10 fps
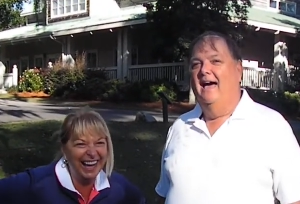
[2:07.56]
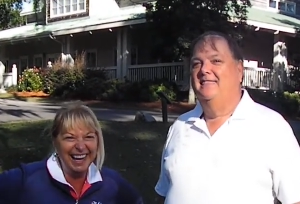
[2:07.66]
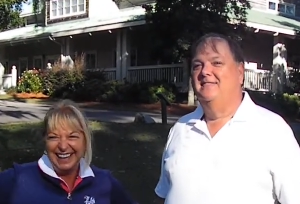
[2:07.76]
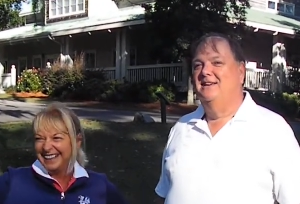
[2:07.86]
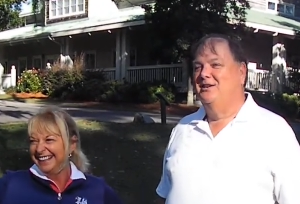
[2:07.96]

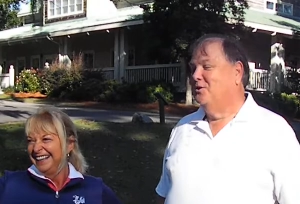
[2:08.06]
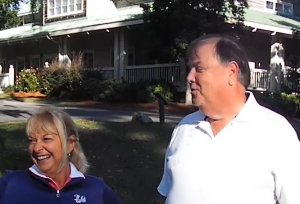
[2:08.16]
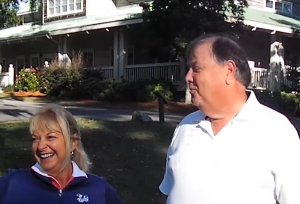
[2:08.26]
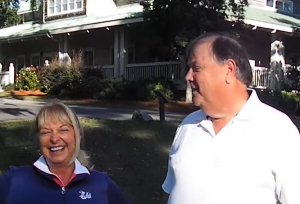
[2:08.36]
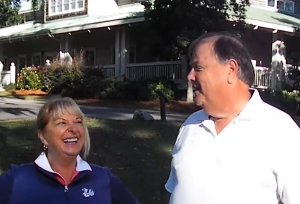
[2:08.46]
Speaker 1: I think you're
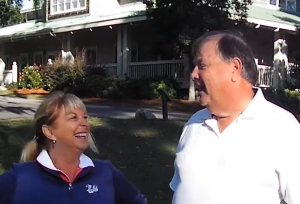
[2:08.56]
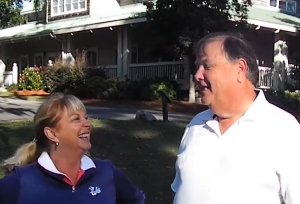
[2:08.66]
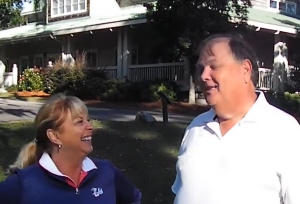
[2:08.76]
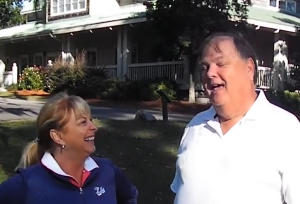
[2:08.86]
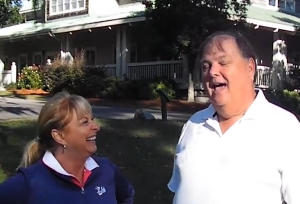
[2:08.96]
going to win.
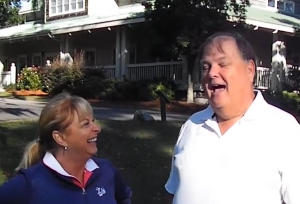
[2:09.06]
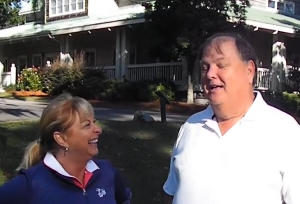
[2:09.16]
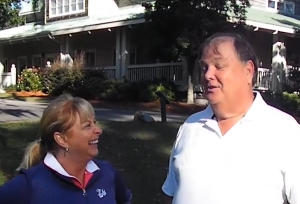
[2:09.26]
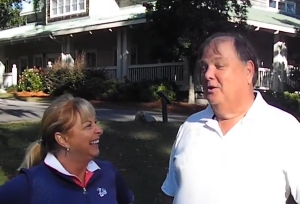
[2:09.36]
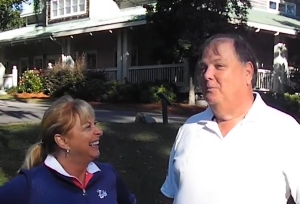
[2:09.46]
That's
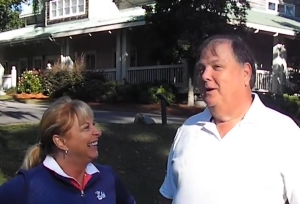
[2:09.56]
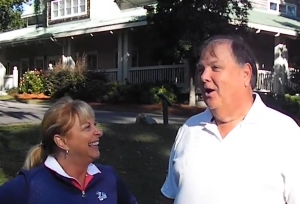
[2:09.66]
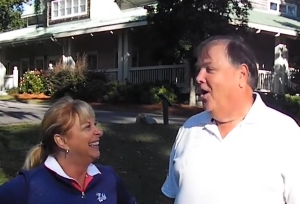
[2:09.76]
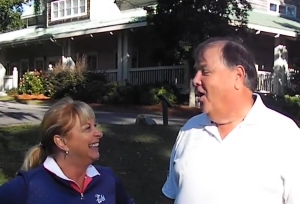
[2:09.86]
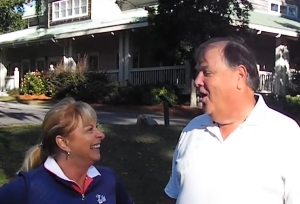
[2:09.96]
that's going to
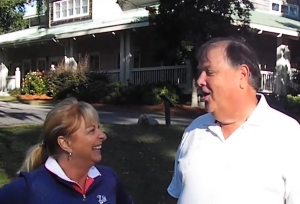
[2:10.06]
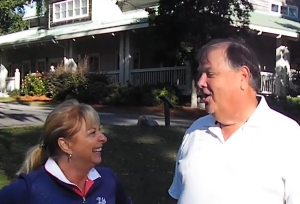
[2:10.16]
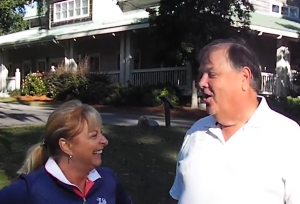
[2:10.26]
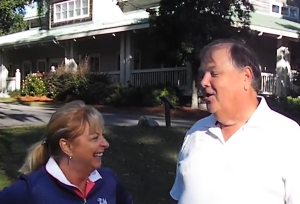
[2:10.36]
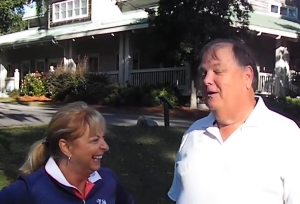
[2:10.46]
be
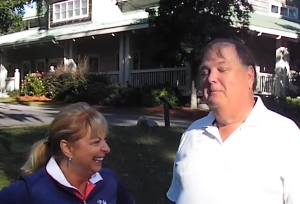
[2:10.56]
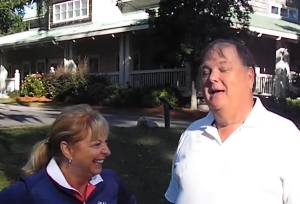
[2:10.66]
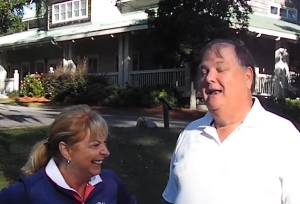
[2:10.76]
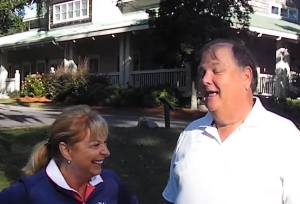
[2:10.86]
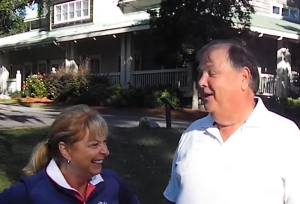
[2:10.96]
hard, hard to
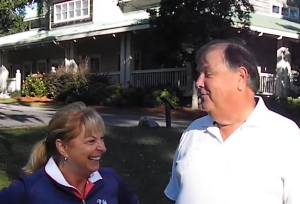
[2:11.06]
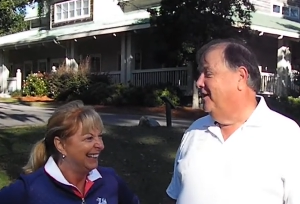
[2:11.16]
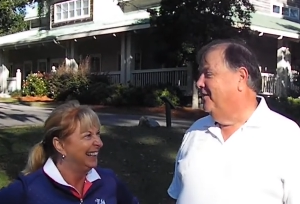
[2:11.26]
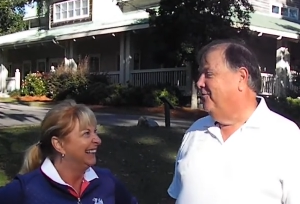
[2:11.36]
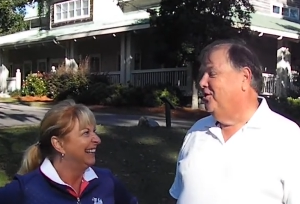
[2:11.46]
beat,
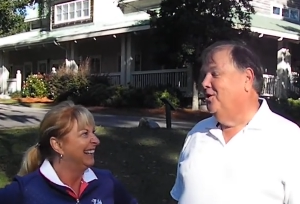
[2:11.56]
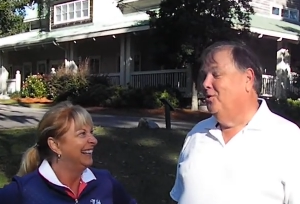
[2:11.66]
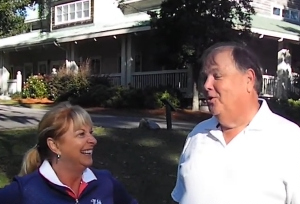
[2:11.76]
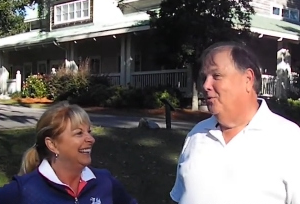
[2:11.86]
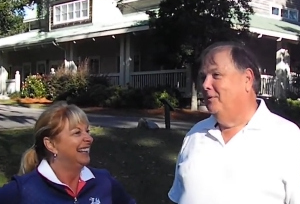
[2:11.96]
even if you
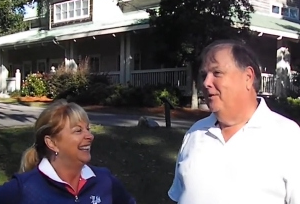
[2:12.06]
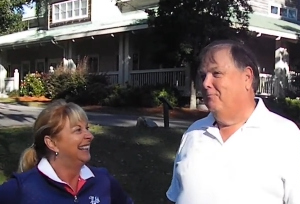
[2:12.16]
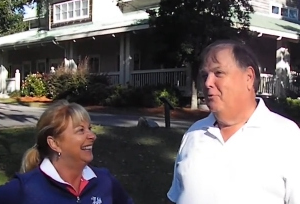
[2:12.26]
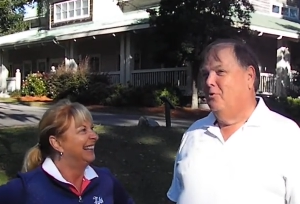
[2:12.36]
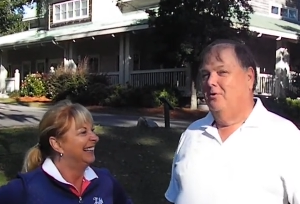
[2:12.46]
do a little bit
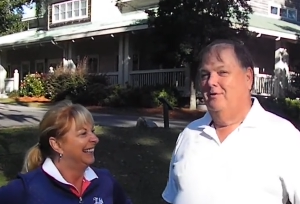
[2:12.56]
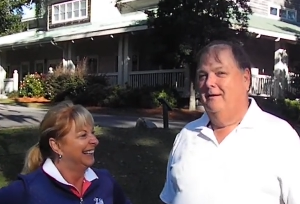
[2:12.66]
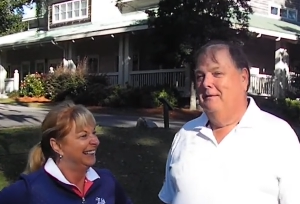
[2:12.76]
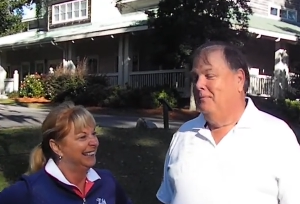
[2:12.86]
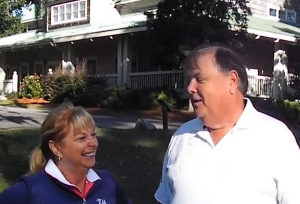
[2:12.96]
forward
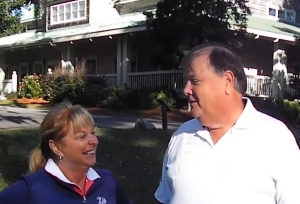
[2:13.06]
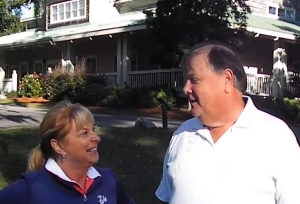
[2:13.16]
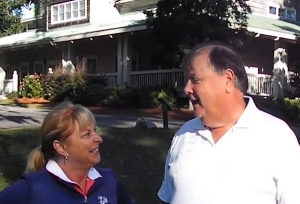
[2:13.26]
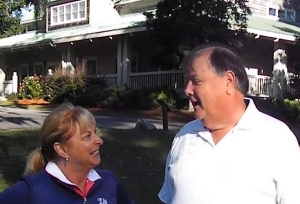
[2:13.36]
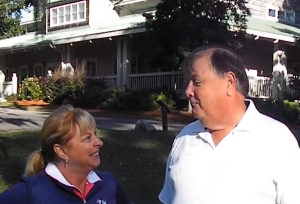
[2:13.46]

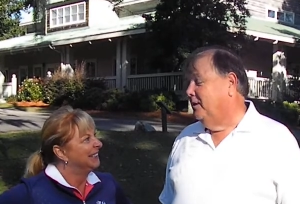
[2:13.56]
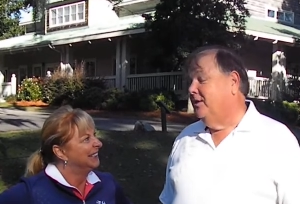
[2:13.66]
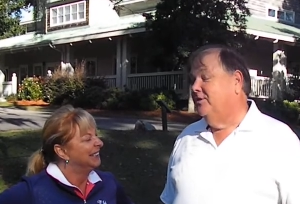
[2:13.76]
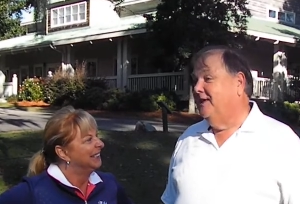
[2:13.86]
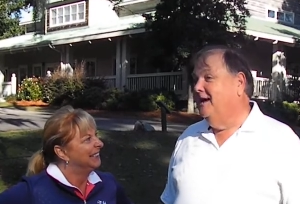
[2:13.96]
today.
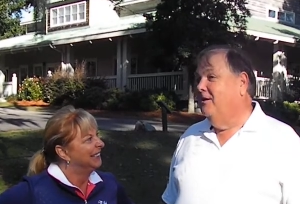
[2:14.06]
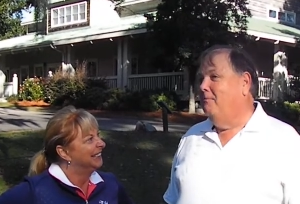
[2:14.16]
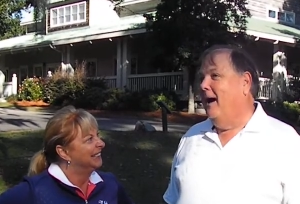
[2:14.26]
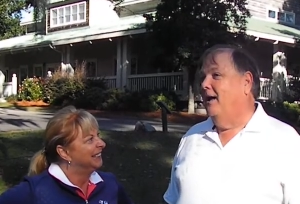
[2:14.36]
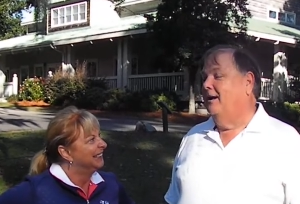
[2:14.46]
But the thing
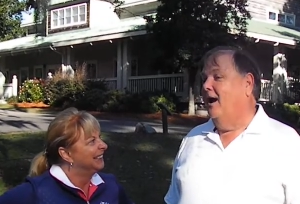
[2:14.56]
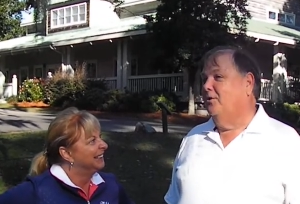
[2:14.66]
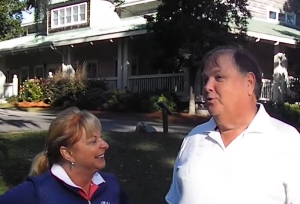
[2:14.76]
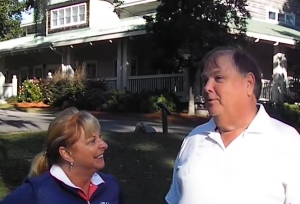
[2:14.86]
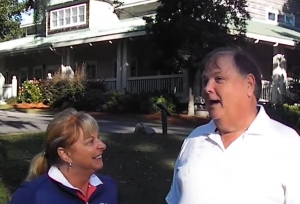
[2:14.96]
about
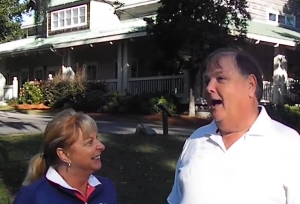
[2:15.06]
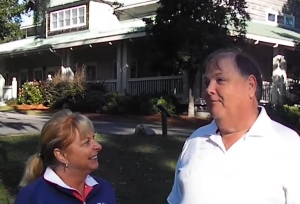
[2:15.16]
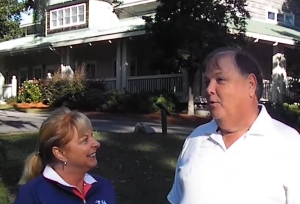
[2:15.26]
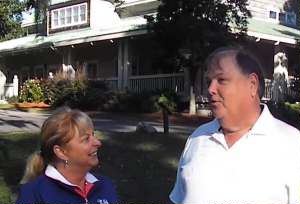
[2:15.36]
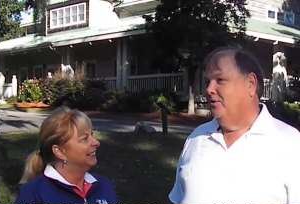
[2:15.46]
our three
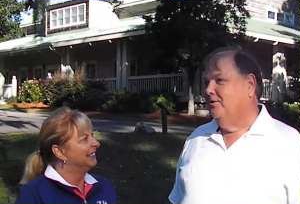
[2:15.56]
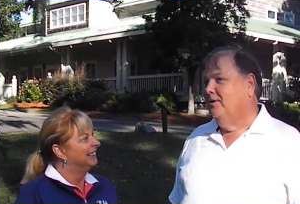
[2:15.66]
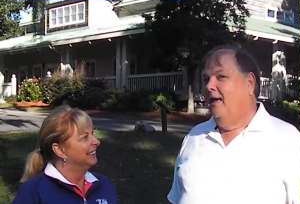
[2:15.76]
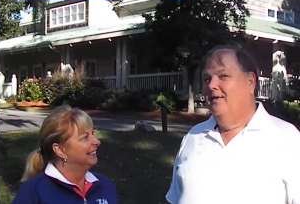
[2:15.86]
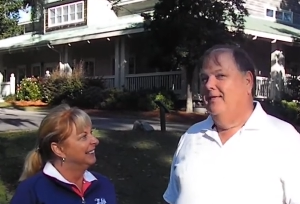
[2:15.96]
golf courses
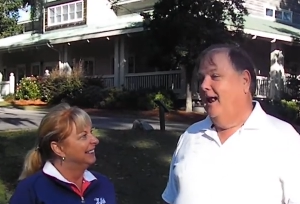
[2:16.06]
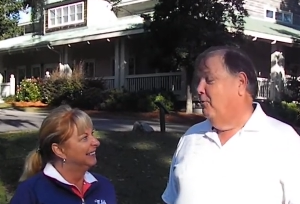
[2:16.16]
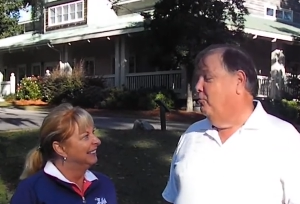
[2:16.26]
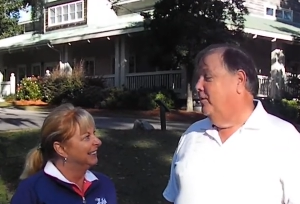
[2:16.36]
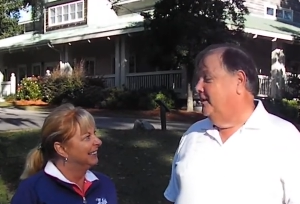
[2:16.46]
that I
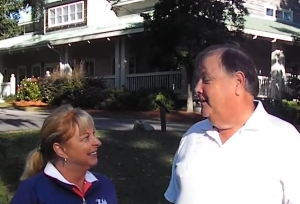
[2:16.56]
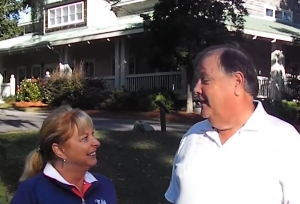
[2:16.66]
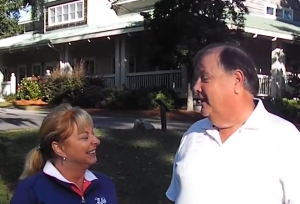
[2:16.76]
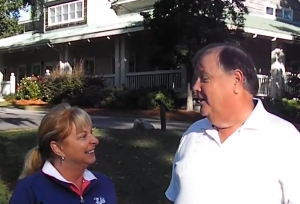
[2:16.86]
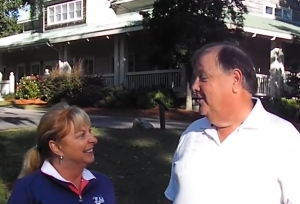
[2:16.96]
wouldn't
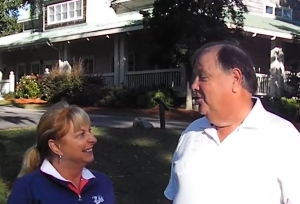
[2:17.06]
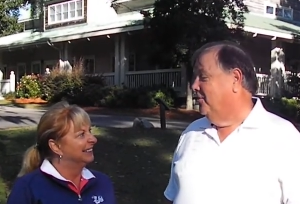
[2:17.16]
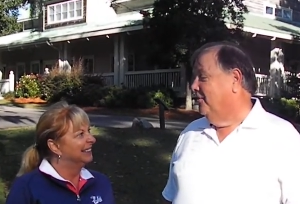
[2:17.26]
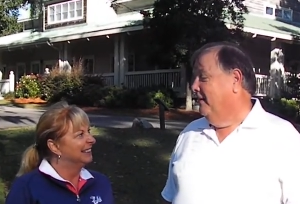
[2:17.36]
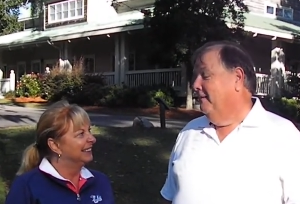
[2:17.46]
get
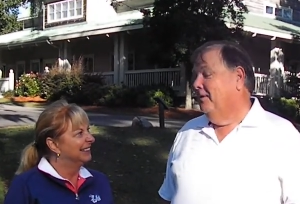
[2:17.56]
your